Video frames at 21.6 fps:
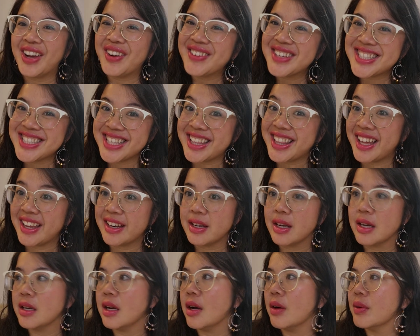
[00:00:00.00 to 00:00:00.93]
always say that and
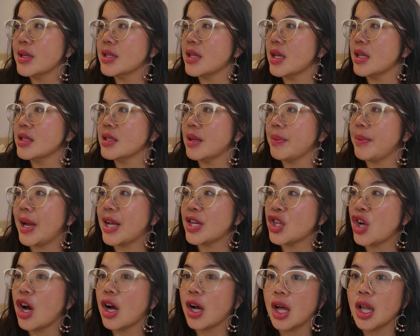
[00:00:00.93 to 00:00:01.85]
it always ends up I
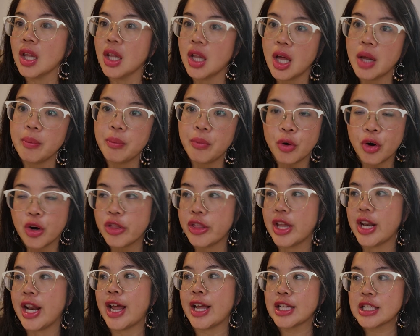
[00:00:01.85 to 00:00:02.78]
talk a lot more
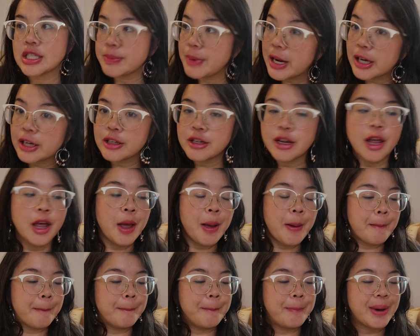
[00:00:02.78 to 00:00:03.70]
than I expect.
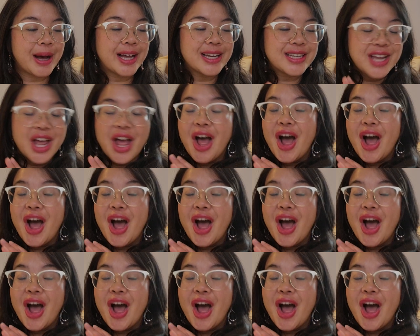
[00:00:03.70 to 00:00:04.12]
But